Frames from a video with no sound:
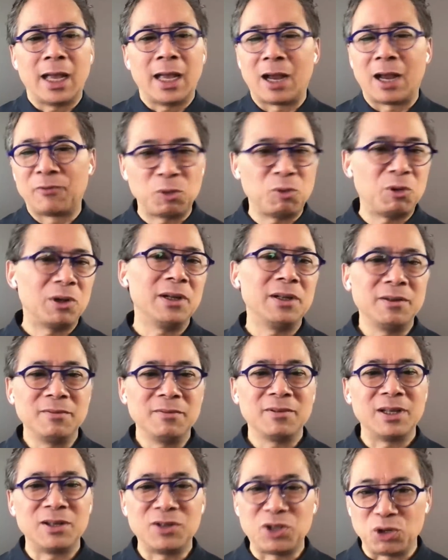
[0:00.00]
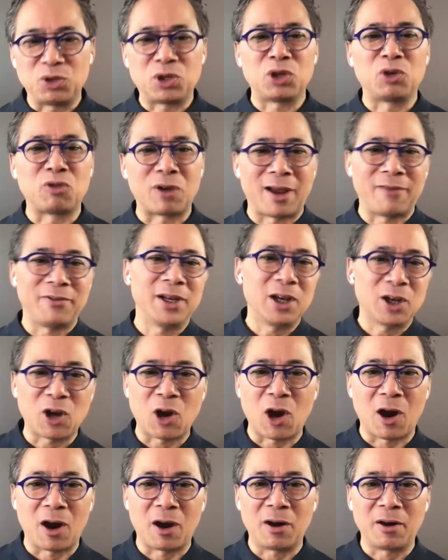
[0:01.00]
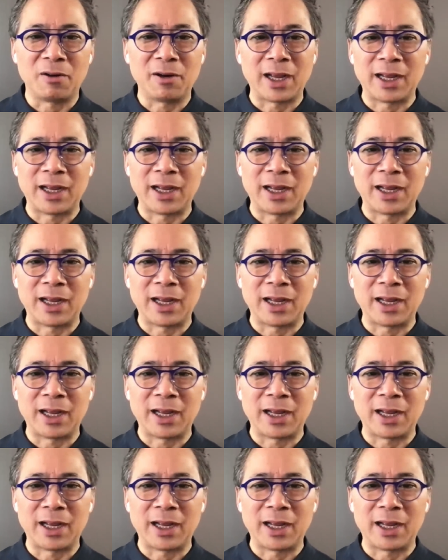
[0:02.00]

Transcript: Everyone is used to driving a car,